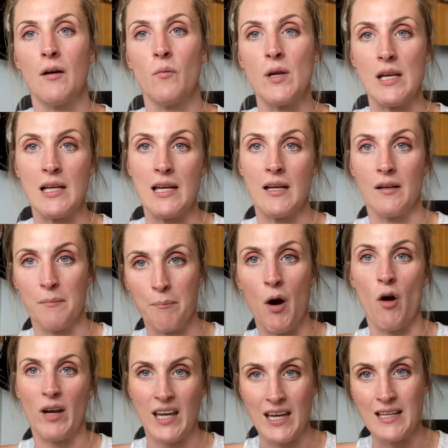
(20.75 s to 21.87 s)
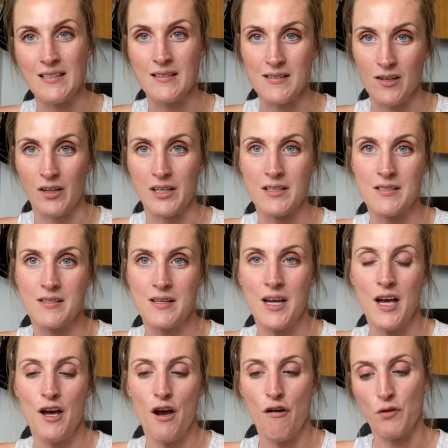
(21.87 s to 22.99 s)
weekly kind of market insights
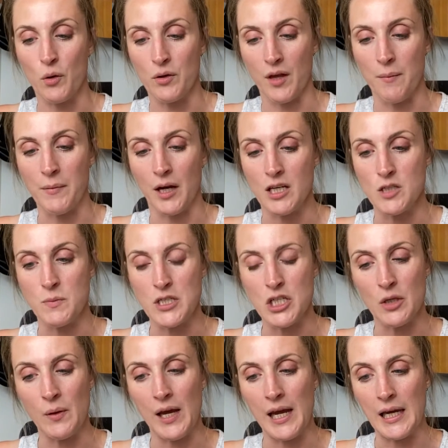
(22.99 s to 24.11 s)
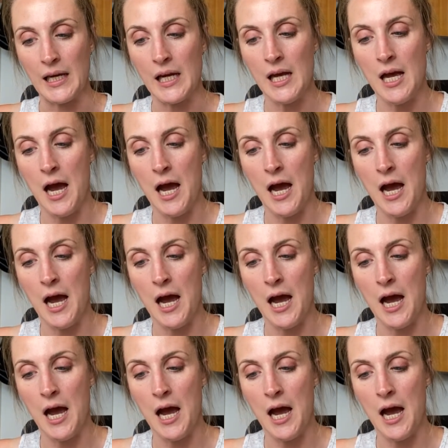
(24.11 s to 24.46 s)
vlog that I'm going to be doing.